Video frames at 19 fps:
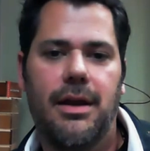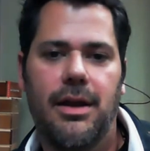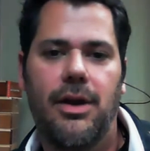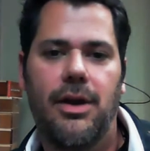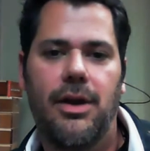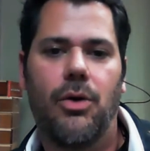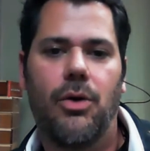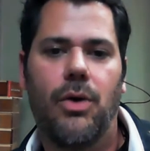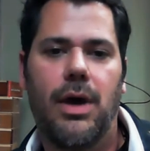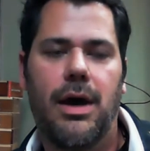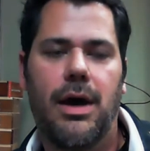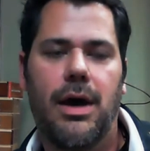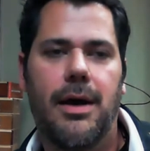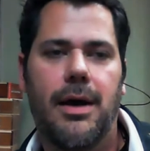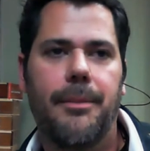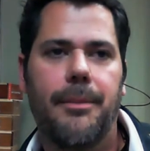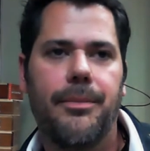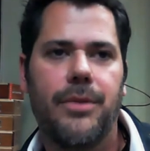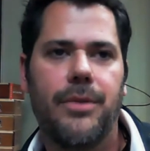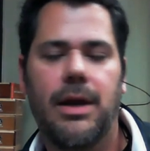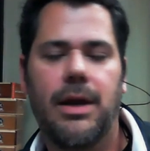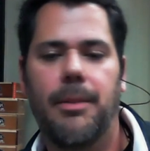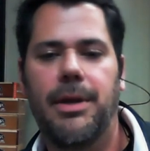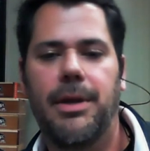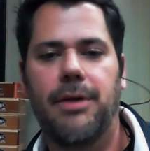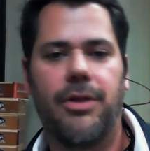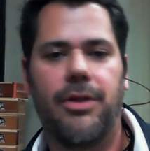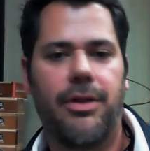You know, um, you
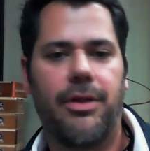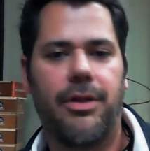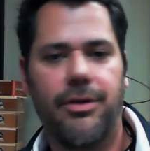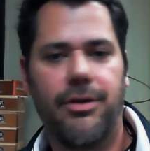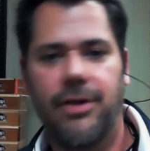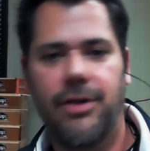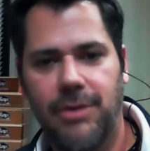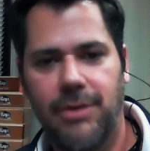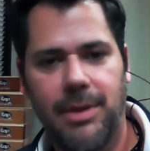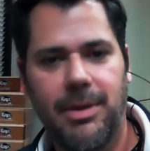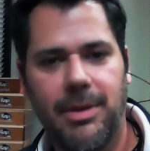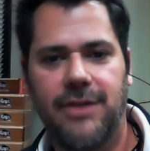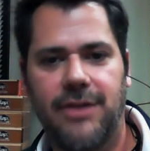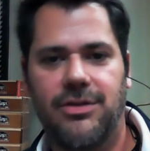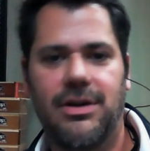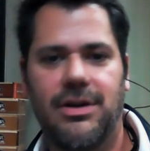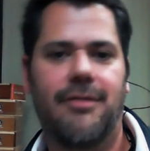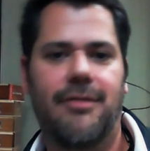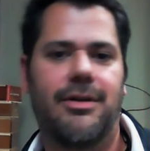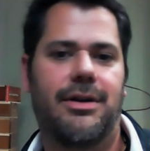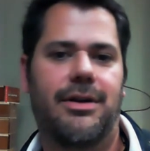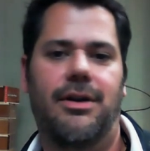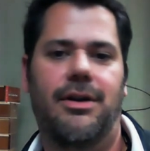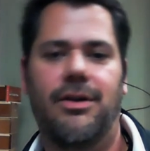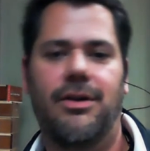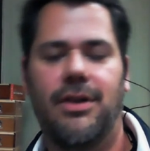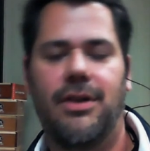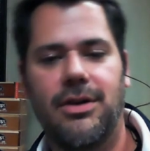come in with a thirty-three by seven.
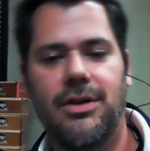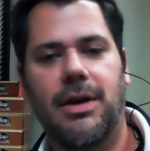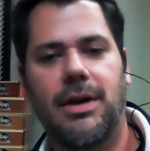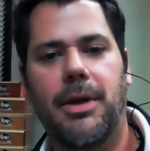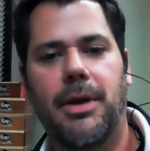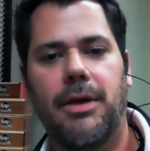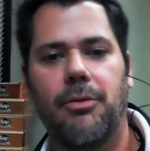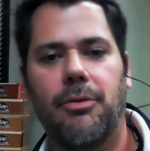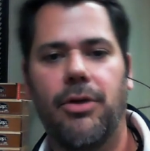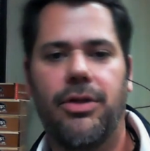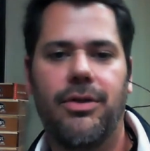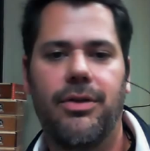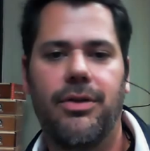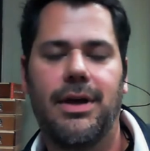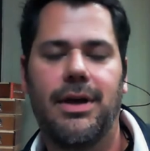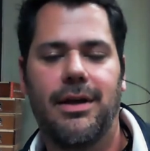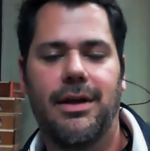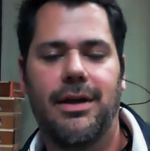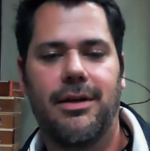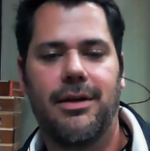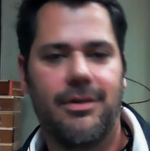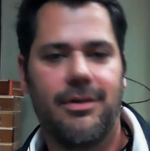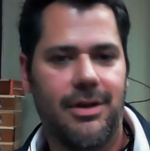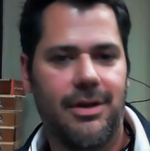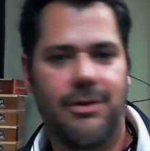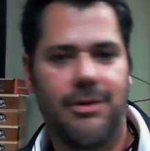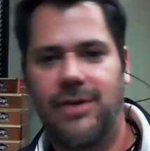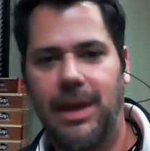You you come in with
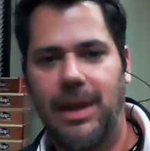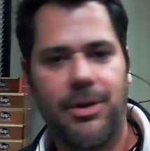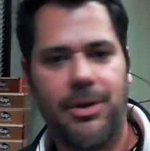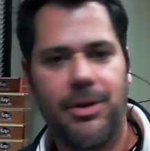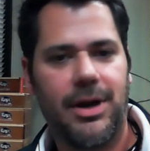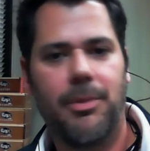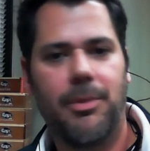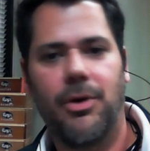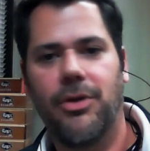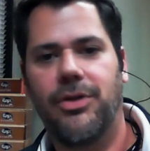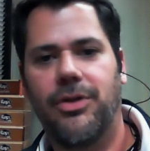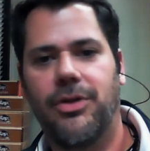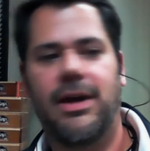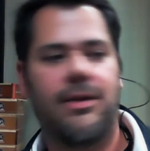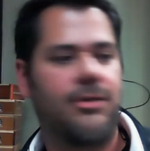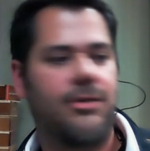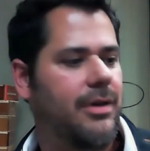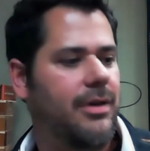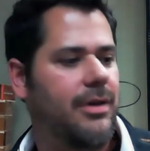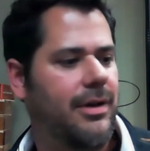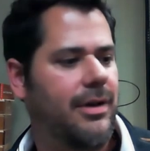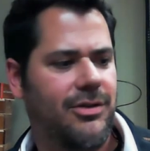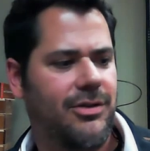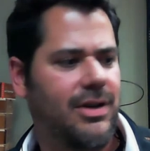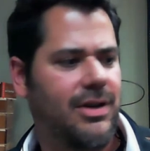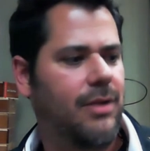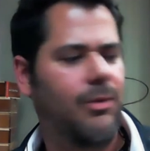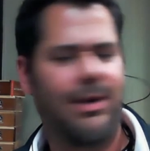you know tapered on both ends. A, a,
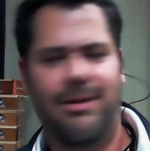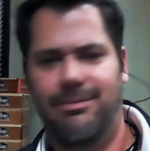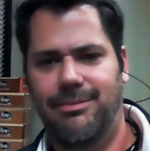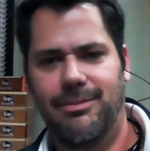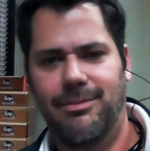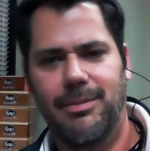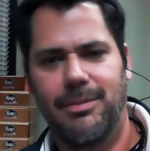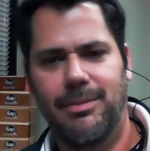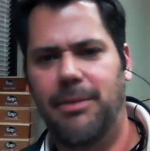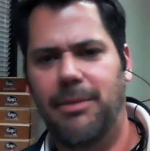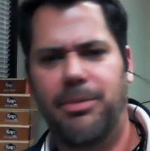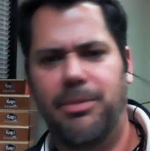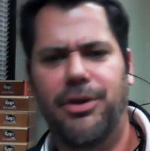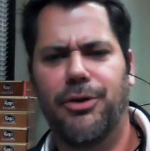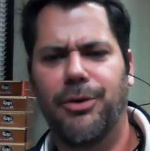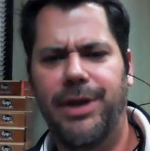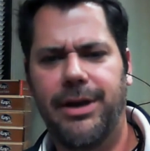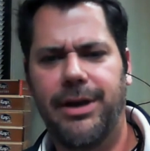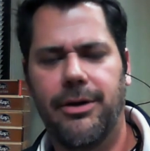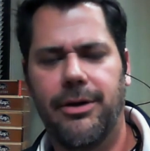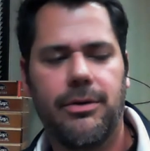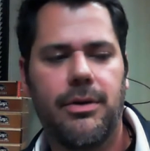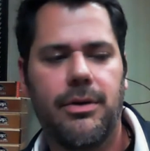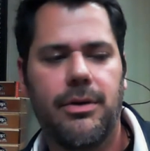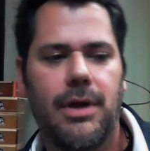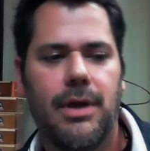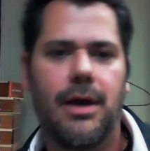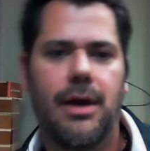we made a Purito.
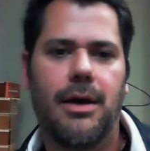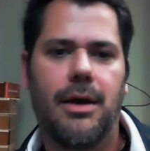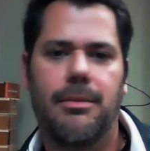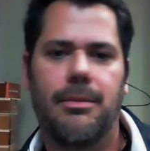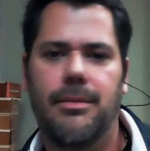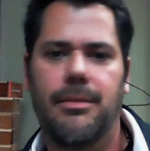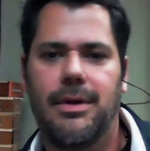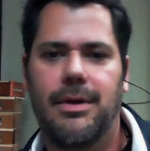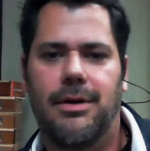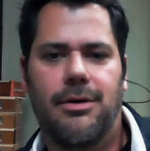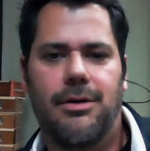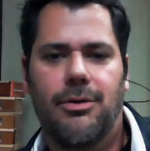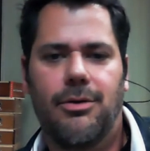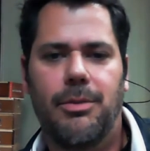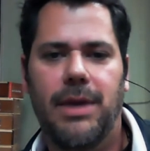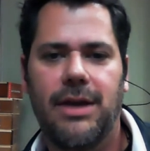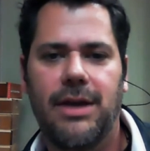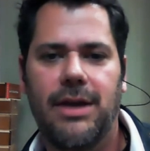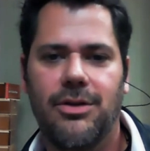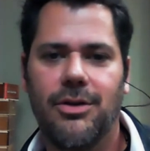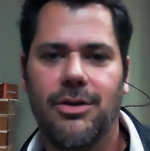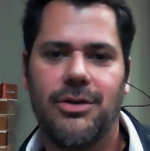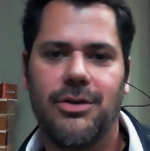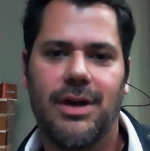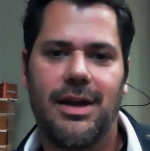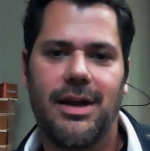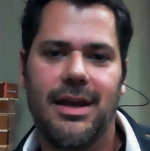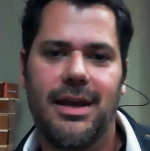Uh, I don't know who makes
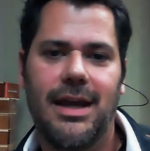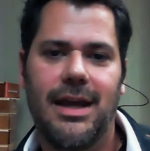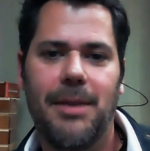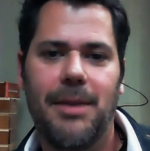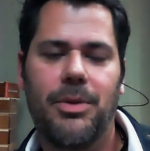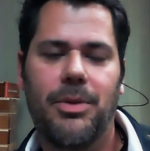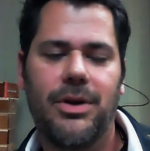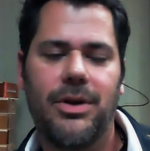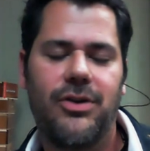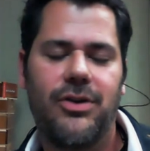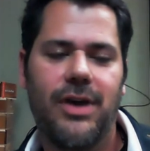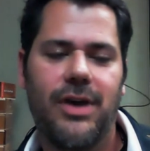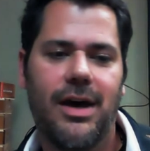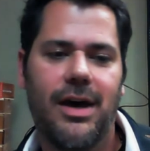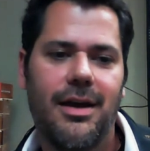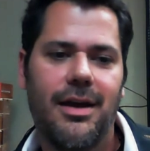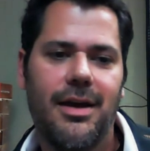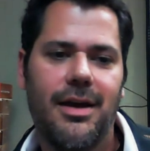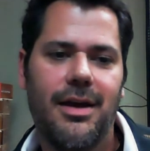those out of the gate, but uh,